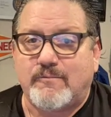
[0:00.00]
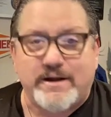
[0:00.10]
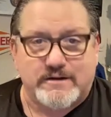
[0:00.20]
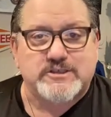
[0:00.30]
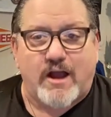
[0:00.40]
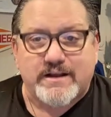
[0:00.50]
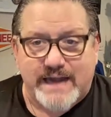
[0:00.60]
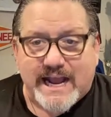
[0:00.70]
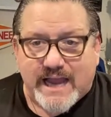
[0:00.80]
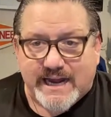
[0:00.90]
when you're talking
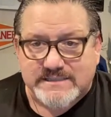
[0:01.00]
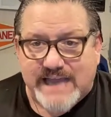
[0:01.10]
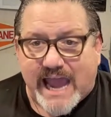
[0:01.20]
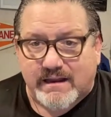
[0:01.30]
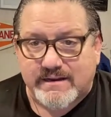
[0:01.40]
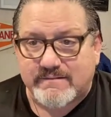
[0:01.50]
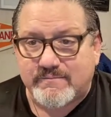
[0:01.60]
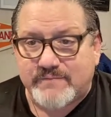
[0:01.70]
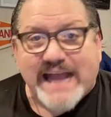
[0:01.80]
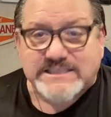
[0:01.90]
that kind of talent.
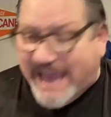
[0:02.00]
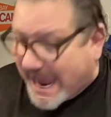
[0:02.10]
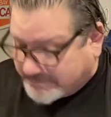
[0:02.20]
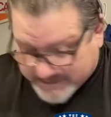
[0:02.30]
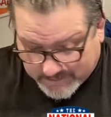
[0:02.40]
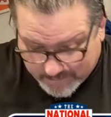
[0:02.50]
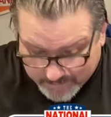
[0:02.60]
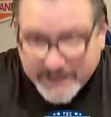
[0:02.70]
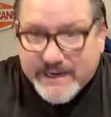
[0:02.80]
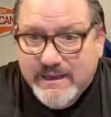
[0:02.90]
That's
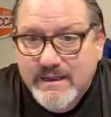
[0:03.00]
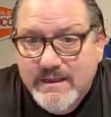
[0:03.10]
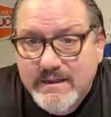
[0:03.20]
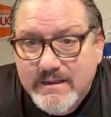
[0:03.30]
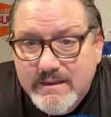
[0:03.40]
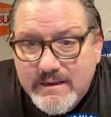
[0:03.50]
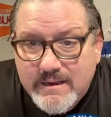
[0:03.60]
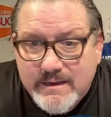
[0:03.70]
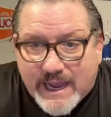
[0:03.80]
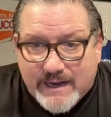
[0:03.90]
absolutely,
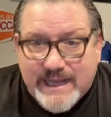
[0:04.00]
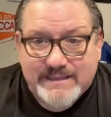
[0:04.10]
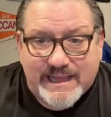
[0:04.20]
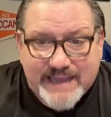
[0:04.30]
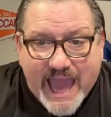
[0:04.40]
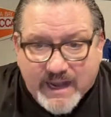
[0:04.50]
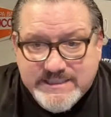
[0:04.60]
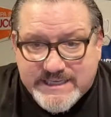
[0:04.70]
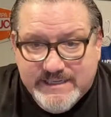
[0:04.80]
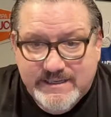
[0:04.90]
yeah, like, like
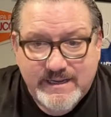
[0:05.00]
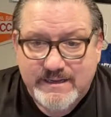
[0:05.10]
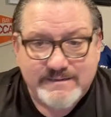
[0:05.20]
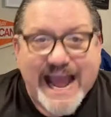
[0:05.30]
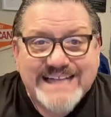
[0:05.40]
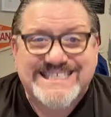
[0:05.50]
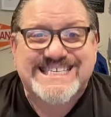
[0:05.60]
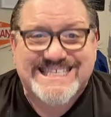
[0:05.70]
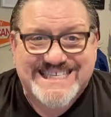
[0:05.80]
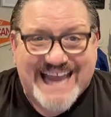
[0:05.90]
Alex said, that's
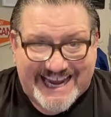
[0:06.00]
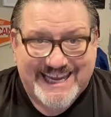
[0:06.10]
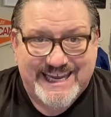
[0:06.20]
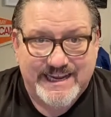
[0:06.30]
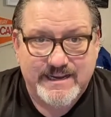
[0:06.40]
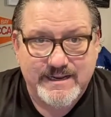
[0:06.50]
sick.